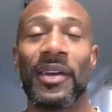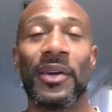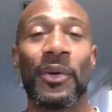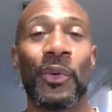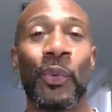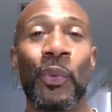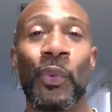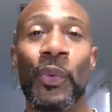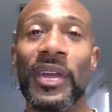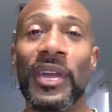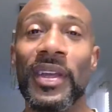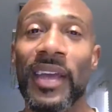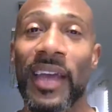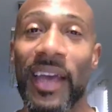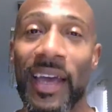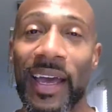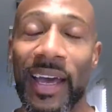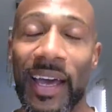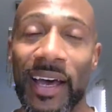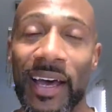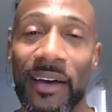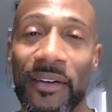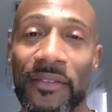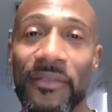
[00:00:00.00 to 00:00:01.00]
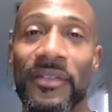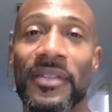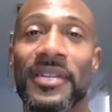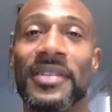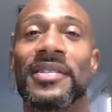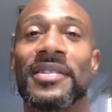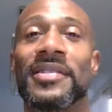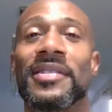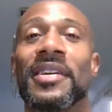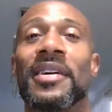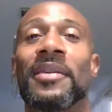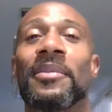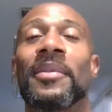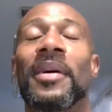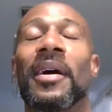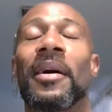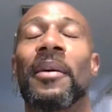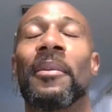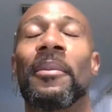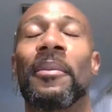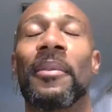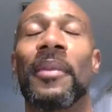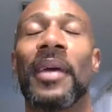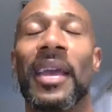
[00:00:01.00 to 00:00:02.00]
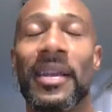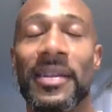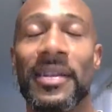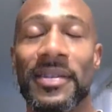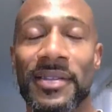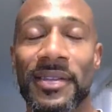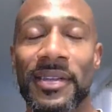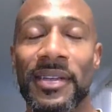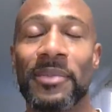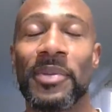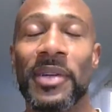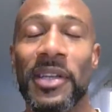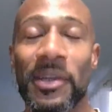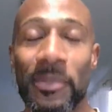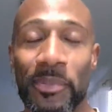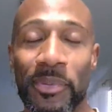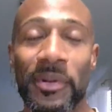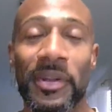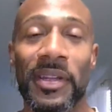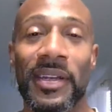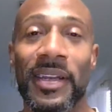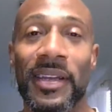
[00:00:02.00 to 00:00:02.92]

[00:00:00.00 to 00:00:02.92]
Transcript: We have some amazing people in